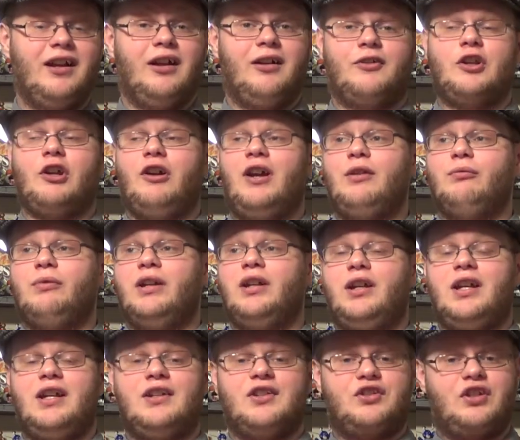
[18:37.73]
So anyway,
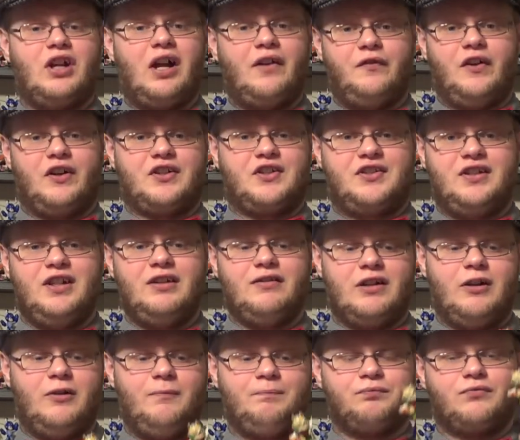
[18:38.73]
in Star Fox
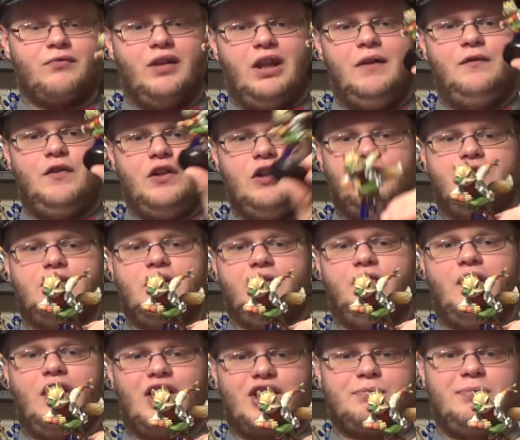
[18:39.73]
Zero, if you use the
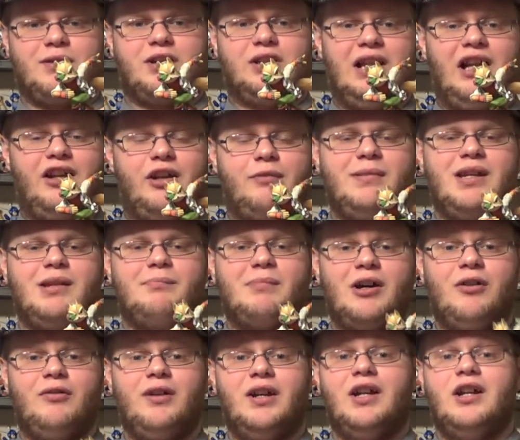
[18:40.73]
Fox McCloud
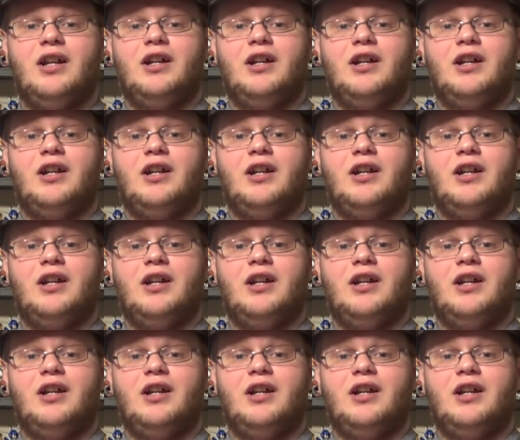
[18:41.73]
Amiibo,